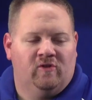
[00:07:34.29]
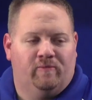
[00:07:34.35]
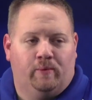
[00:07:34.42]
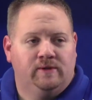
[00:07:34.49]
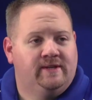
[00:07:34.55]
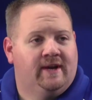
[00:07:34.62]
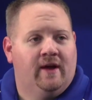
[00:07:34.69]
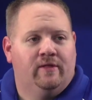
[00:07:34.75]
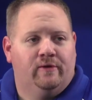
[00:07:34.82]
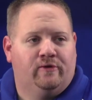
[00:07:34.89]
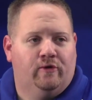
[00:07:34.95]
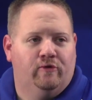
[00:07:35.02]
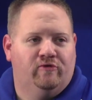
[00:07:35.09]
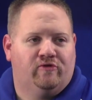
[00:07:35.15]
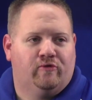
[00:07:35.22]
You've put together
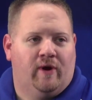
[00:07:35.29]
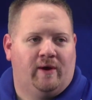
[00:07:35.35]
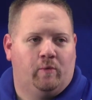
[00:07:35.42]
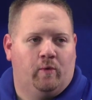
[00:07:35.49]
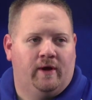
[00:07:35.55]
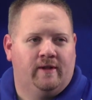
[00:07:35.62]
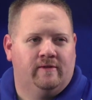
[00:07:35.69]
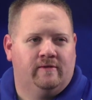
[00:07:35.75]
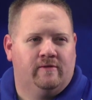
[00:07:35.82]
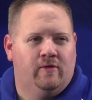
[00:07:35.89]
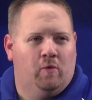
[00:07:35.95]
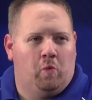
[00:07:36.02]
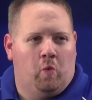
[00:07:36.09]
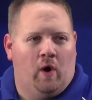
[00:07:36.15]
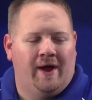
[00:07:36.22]
2 straight wins.
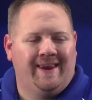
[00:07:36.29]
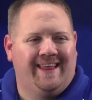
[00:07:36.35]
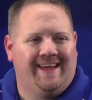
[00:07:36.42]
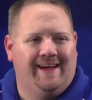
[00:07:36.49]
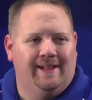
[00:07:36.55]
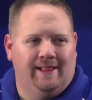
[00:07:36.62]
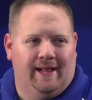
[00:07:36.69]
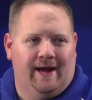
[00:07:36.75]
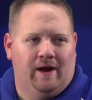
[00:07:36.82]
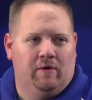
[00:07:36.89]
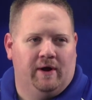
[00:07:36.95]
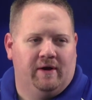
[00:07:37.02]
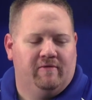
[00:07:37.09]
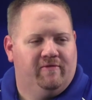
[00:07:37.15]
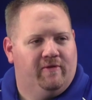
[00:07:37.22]
The one
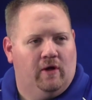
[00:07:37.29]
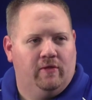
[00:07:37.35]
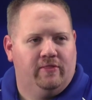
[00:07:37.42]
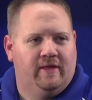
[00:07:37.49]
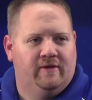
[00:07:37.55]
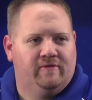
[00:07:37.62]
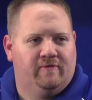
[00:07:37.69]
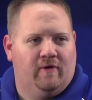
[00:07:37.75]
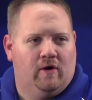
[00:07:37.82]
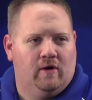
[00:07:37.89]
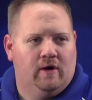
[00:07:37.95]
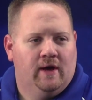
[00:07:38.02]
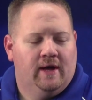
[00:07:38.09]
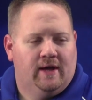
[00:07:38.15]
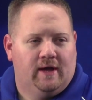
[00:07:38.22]
glaring fault thus
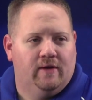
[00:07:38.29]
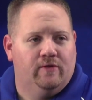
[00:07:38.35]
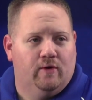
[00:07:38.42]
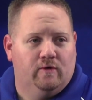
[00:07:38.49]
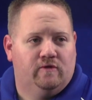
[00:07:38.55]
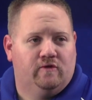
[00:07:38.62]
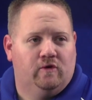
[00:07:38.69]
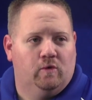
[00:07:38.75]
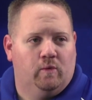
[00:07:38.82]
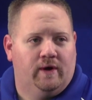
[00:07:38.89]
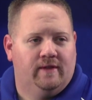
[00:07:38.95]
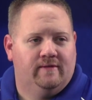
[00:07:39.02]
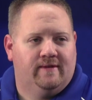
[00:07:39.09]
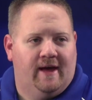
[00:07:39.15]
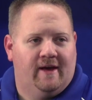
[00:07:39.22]
far in those 2
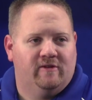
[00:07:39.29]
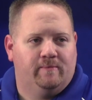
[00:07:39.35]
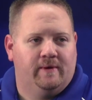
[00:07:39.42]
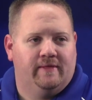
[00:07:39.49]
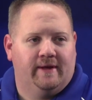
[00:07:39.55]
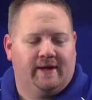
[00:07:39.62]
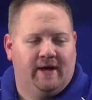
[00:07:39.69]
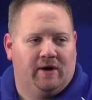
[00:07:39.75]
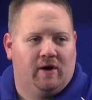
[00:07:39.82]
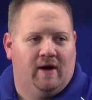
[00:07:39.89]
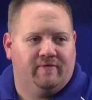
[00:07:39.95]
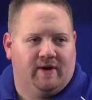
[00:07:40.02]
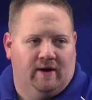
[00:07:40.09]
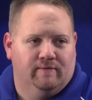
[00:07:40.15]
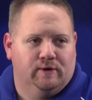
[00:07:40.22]
wins has been the
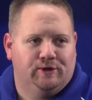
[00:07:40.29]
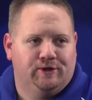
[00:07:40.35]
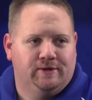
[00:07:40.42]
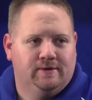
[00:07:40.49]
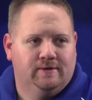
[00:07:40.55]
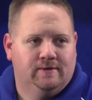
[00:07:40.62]
kickoff coverage.